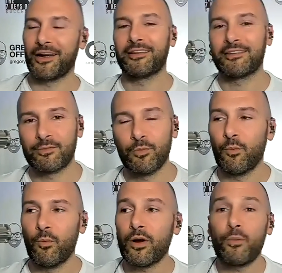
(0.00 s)
I hate this. Well,
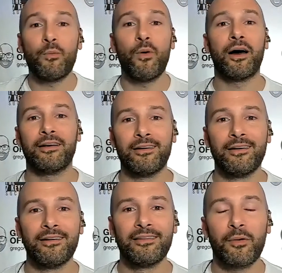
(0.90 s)
what do we want?
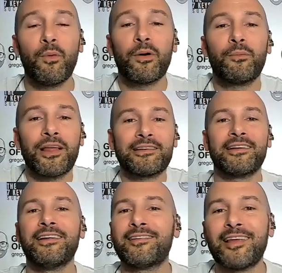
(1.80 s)
Yeah. What do, let's
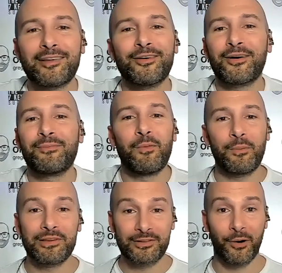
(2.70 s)
instead of talking about what
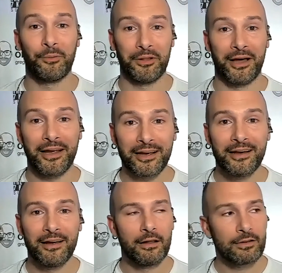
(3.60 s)
we don't like,
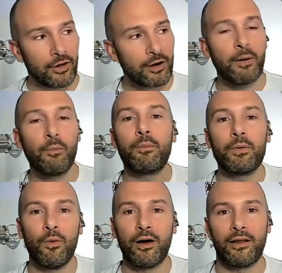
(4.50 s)
let's talk about what we
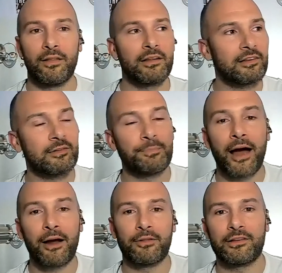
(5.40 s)
want and let's
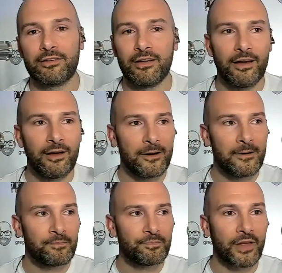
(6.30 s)
aspire. Let's.
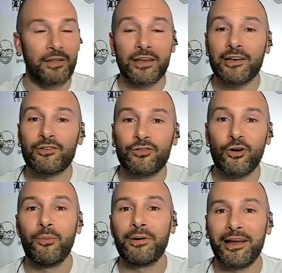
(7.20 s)
I think in
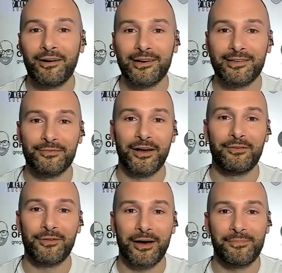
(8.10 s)
so many areas of
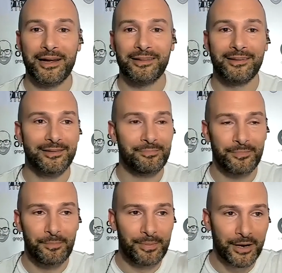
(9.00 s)
life, without making this a,
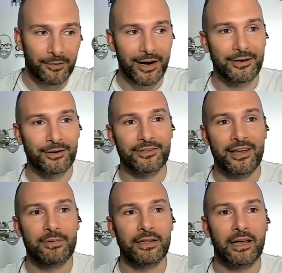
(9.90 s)
a big grandiose
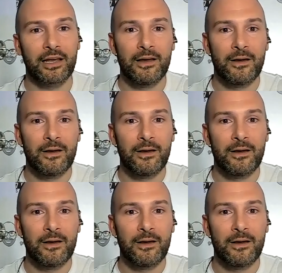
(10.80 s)
statement, like